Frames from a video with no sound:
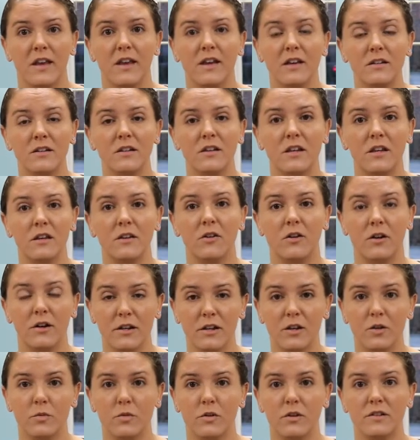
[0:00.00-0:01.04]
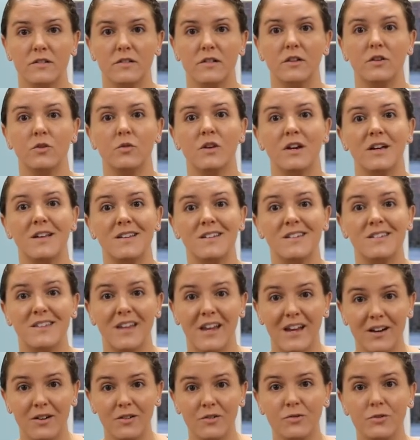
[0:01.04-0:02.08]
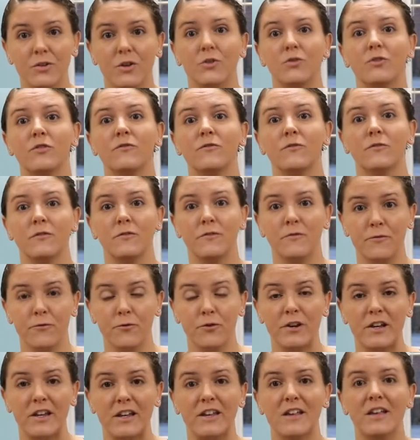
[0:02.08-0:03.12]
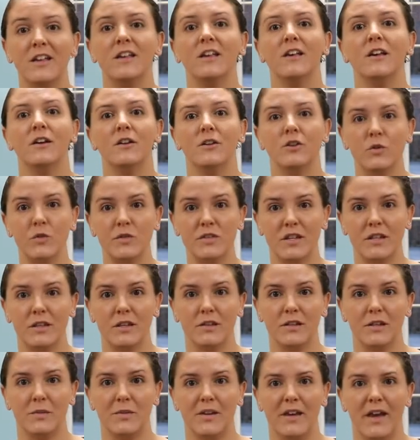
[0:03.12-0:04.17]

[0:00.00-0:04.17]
and e-audiobooks that you can download for free using the Libby